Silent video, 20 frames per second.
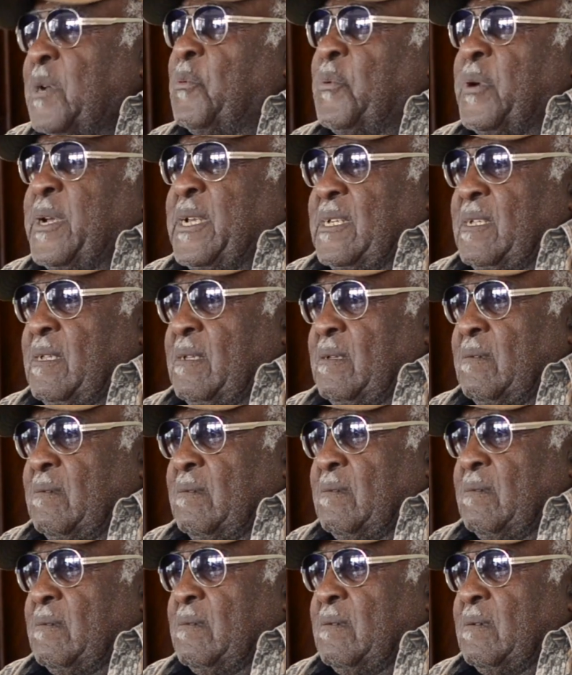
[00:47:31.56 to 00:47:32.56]
weeks.
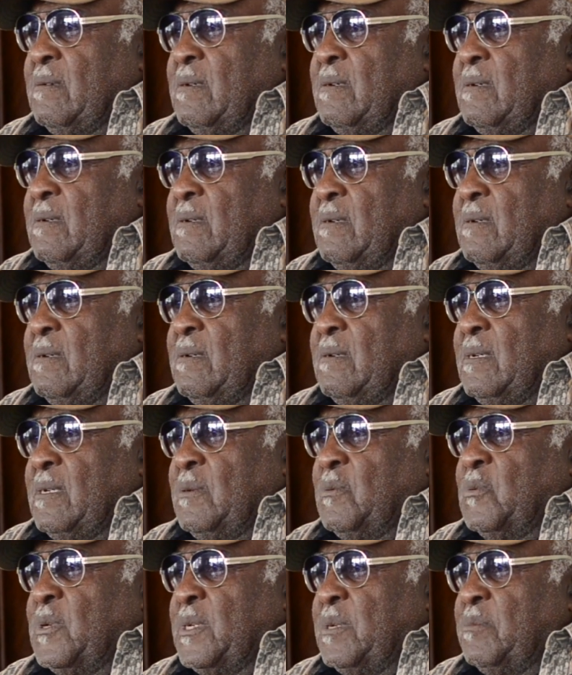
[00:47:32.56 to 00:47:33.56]

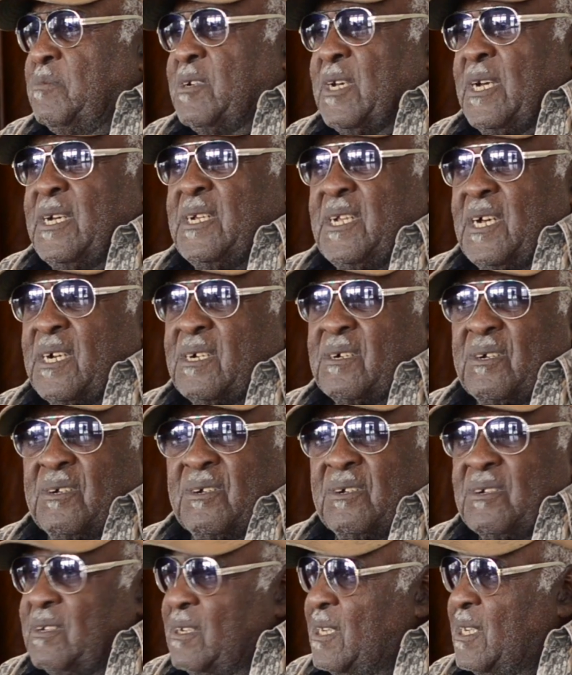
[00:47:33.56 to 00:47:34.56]
It wouldn't tell you they
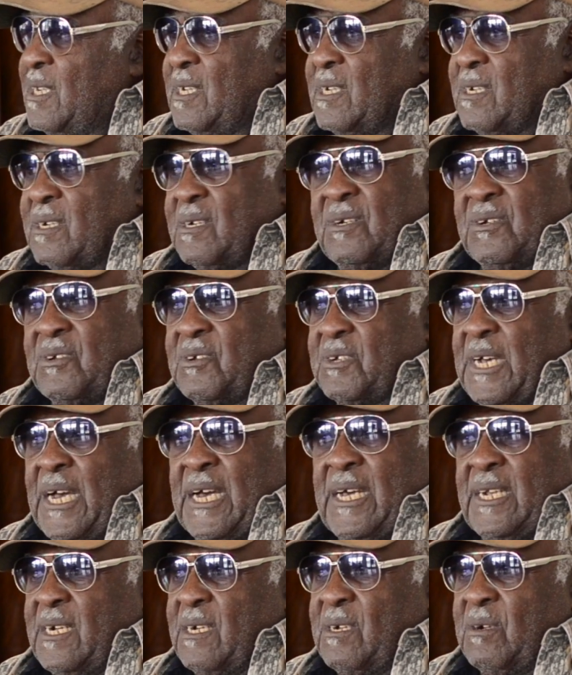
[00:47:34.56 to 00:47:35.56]
couldn't
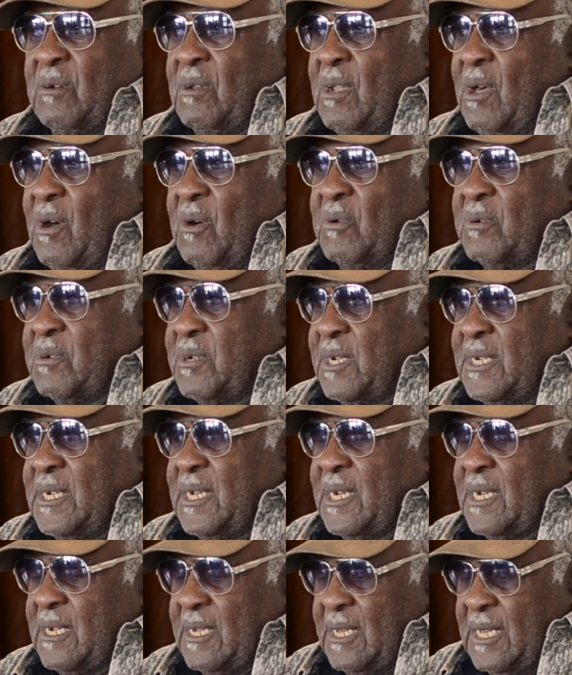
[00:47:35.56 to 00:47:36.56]
stand it no longer. So
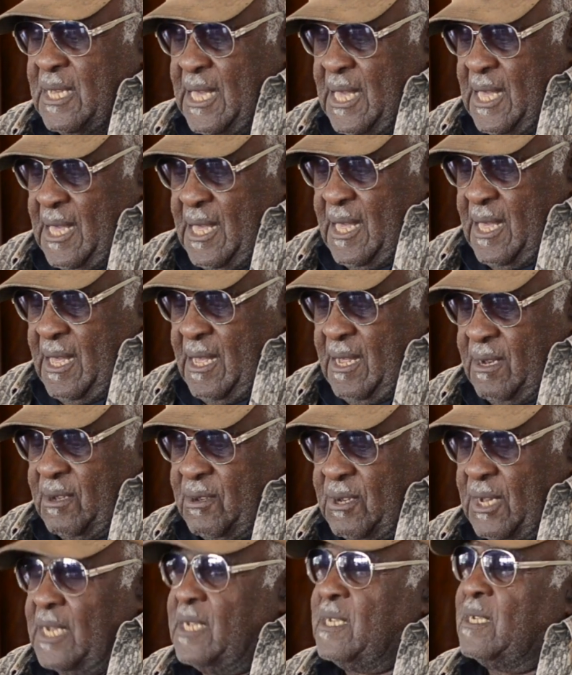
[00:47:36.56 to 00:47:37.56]
they
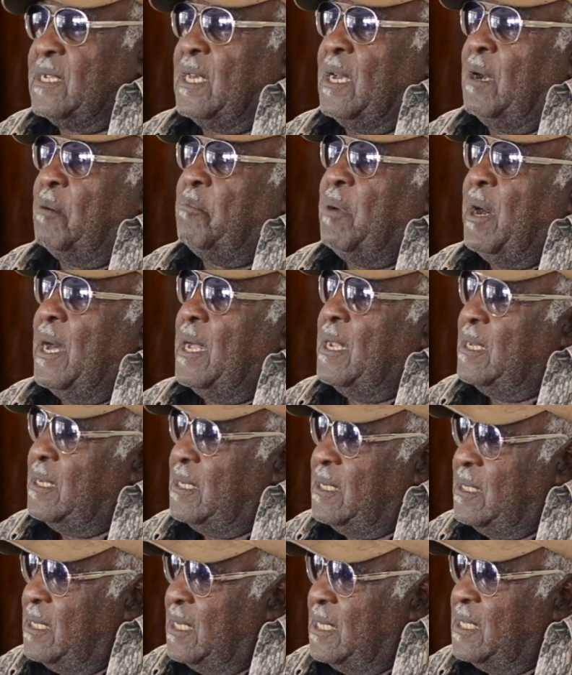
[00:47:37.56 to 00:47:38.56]
telling them about
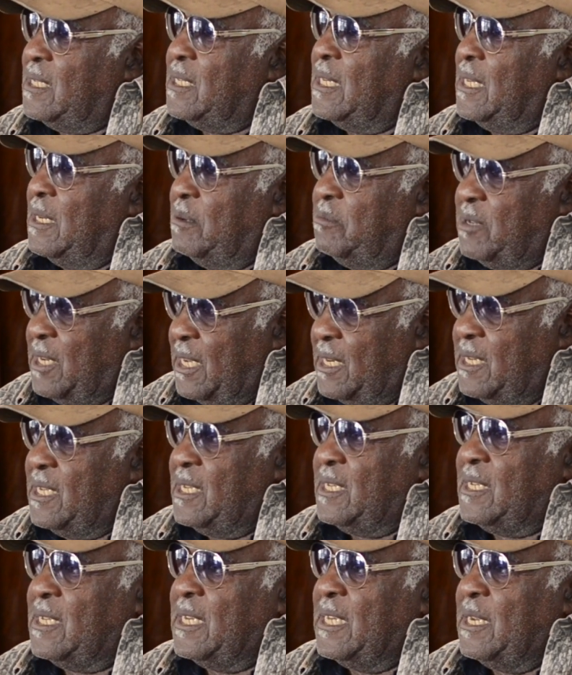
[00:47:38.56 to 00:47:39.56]
they need to
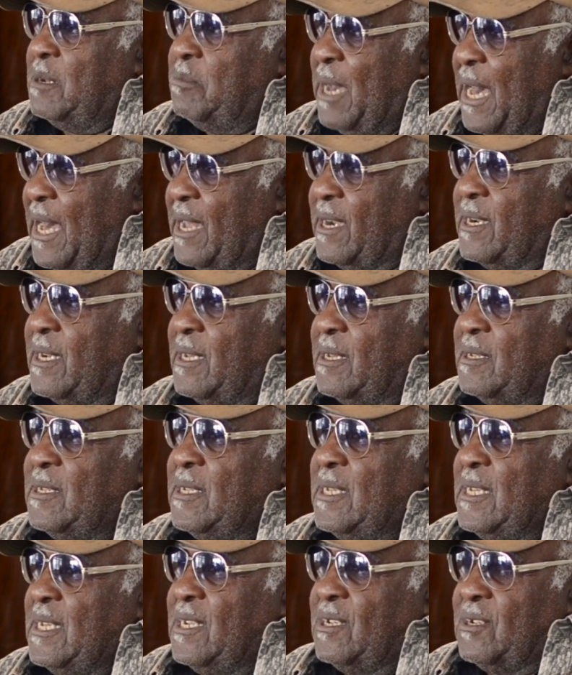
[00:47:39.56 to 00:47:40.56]
get him out of there.
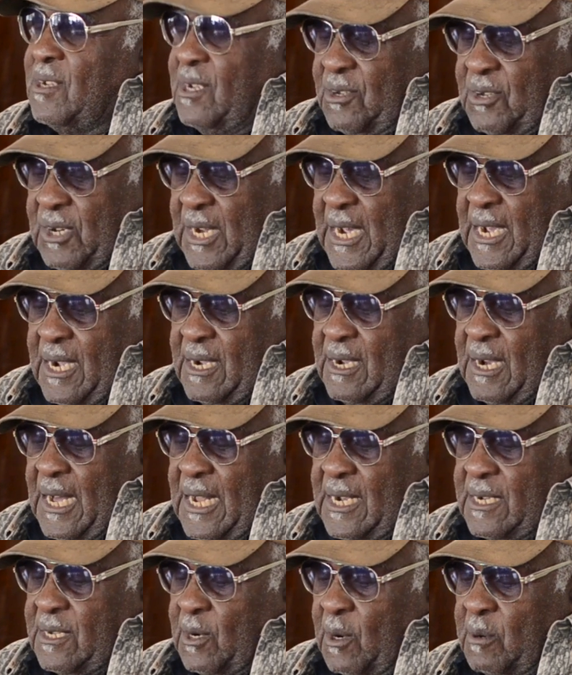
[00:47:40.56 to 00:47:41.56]
So Sheriff
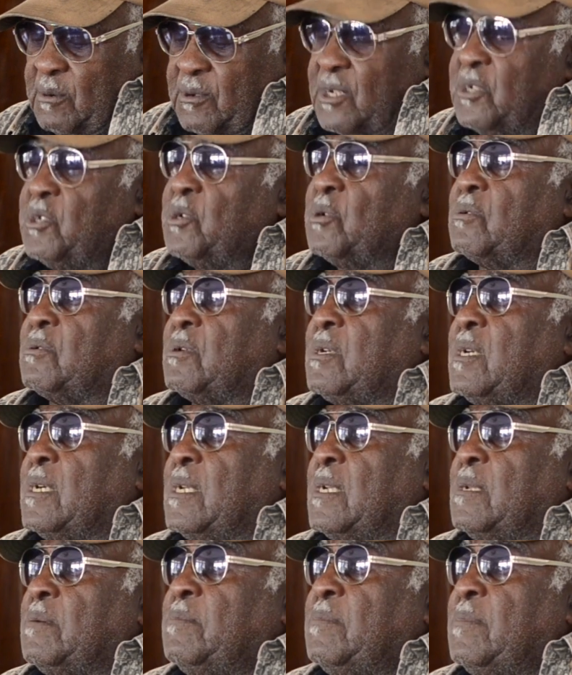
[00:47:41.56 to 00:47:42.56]
Carter told him, you
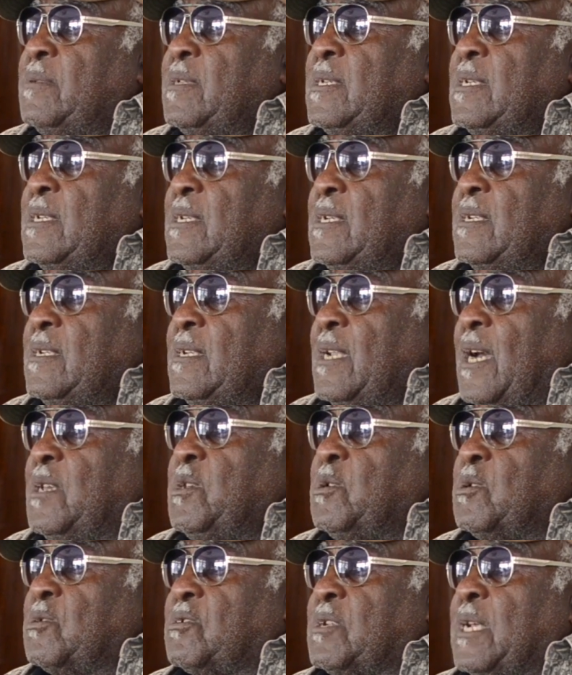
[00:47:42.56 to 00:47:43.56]
kill him, now
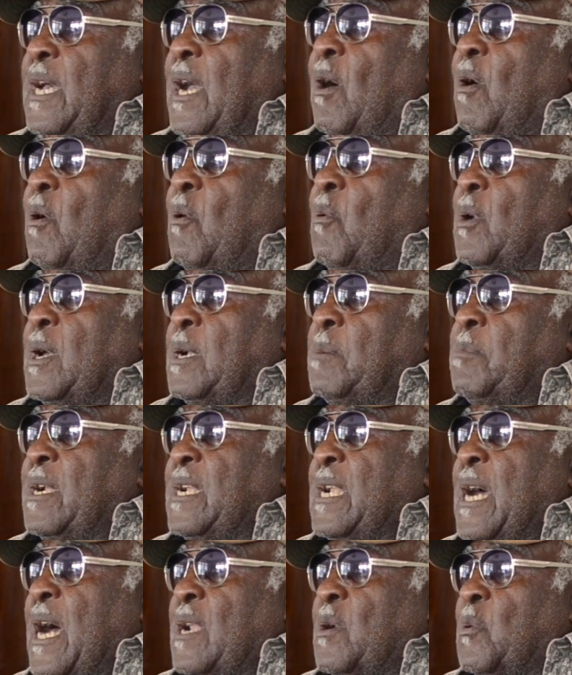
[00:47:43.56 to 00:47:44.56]
you stay on with him
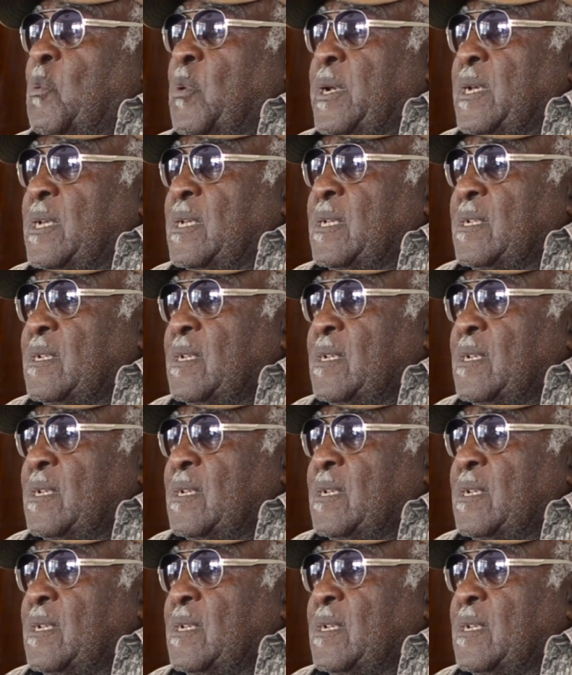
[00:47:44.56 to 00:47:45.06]
another week.